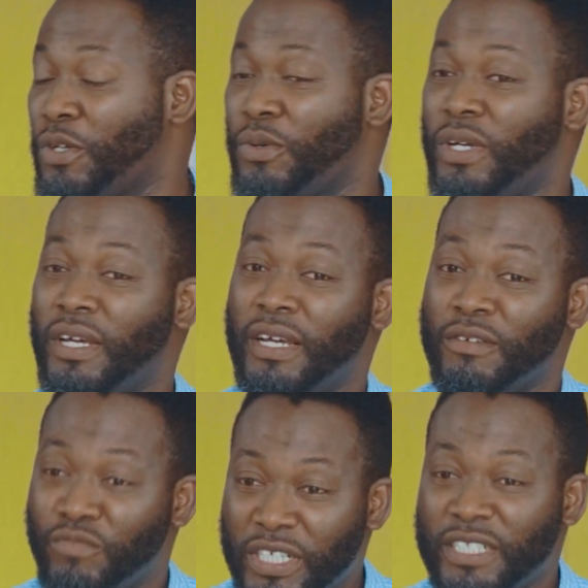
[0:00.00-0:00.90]
So
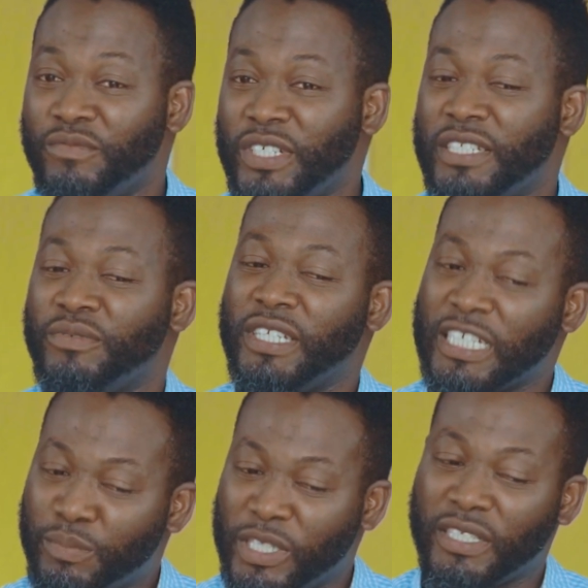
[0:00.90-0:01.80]

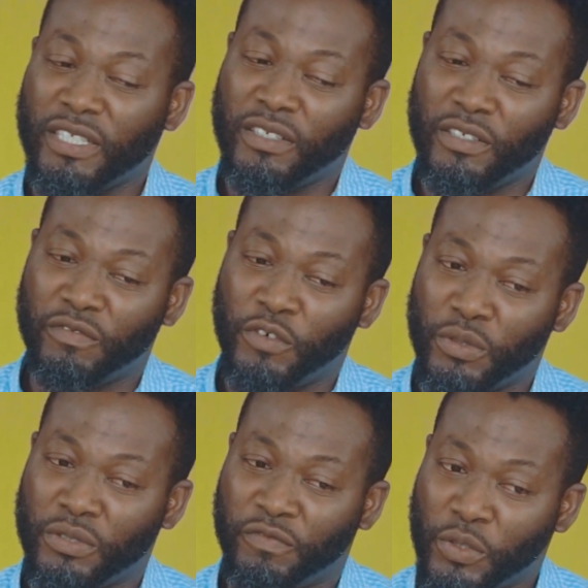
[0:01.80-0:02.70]
reading, especially
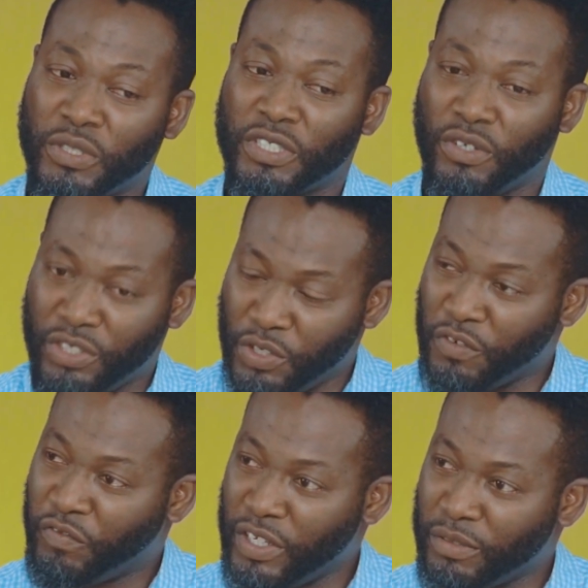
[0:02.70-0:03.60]
focusing on
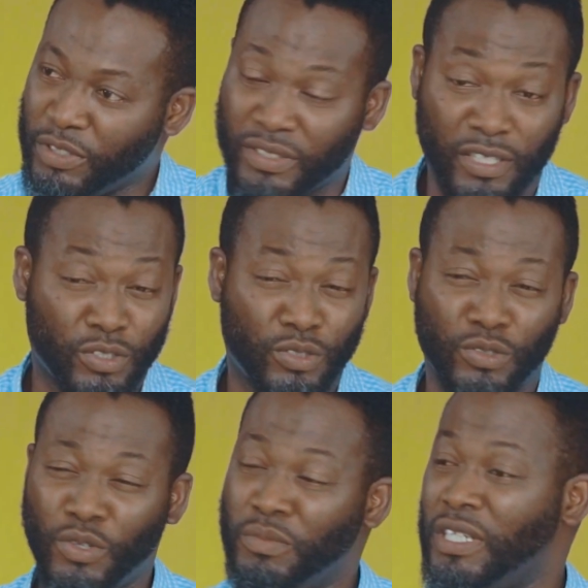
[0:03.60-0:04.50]
your field, because there's
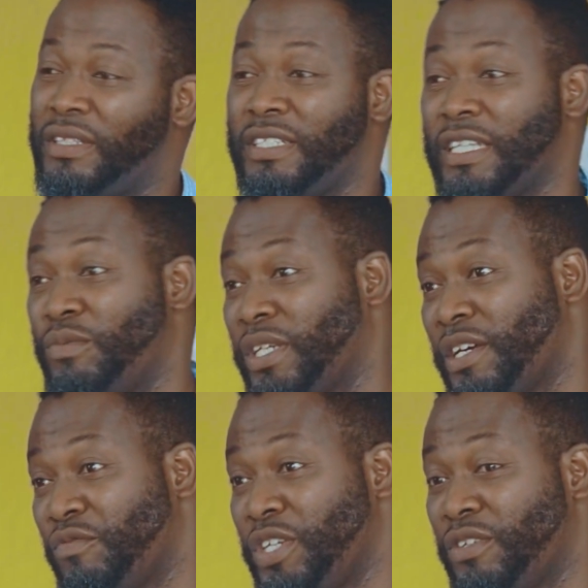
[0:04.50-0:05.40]
so many things that
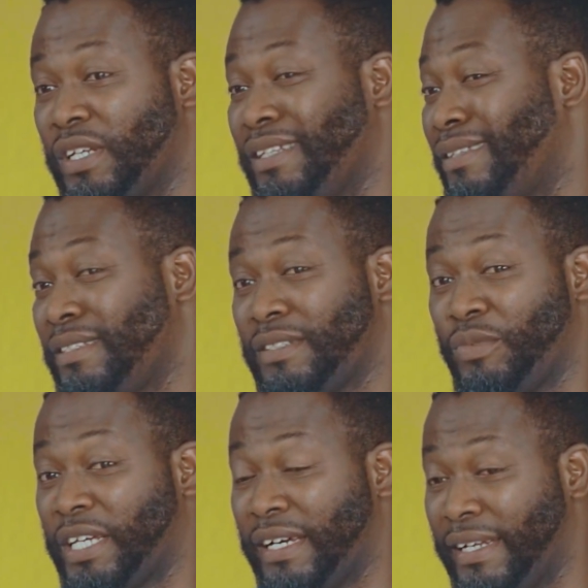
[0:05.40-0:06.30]
we can read on and
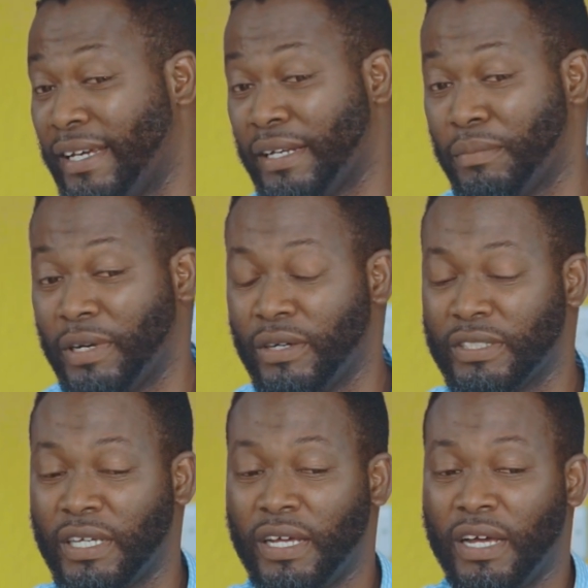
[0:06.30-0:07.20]
things that we can learn about,